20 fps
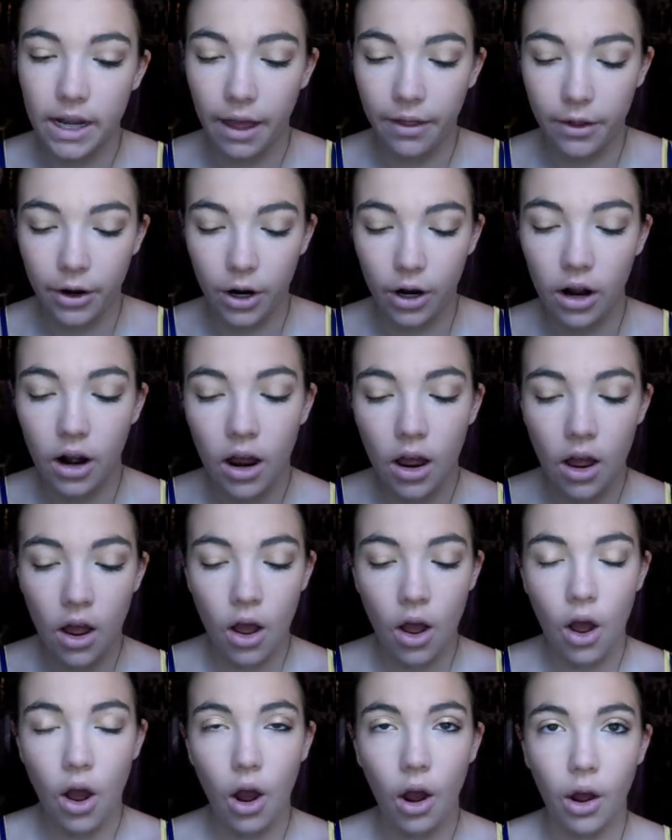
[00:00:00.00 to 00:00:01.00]
together
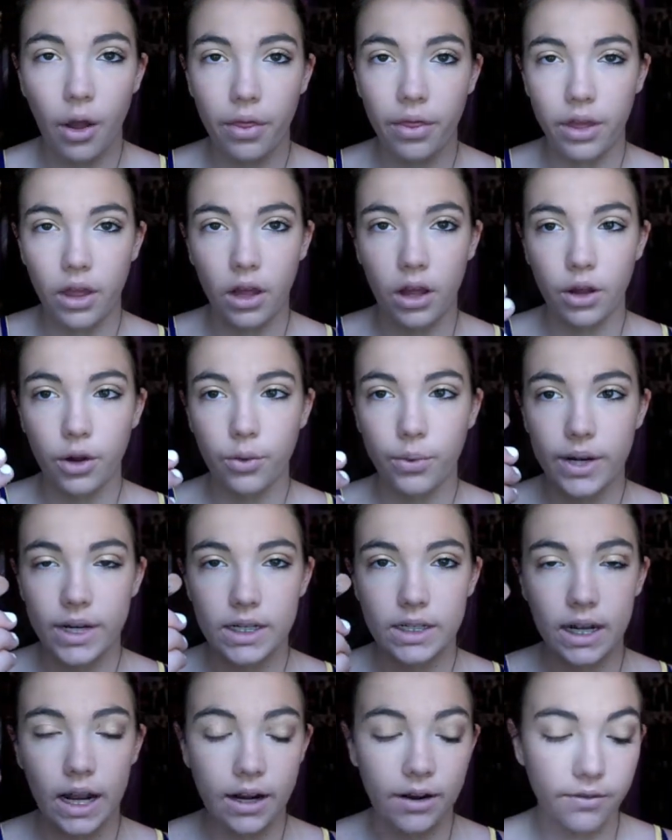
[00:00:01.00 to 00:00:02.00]
on the
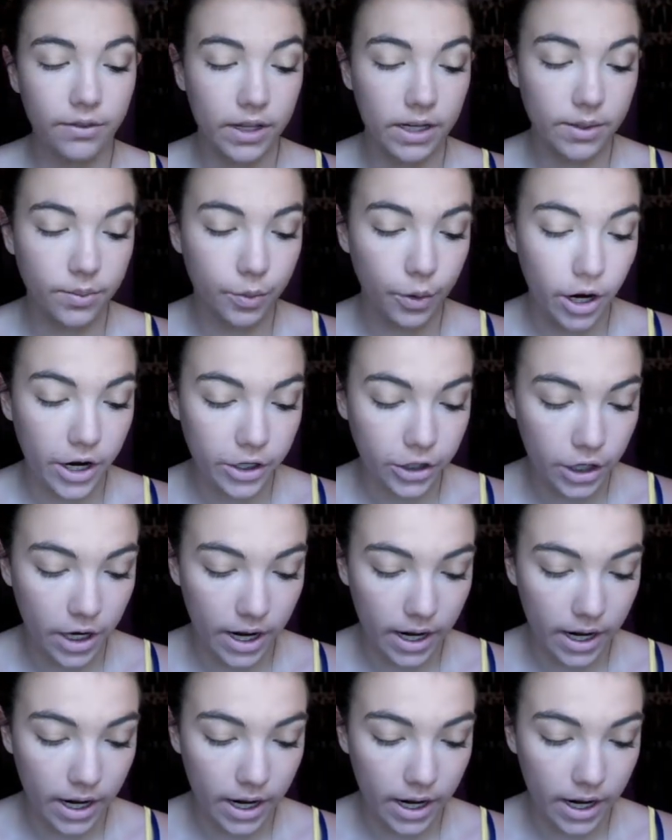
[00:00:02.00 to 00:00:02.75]
crease side of this brush,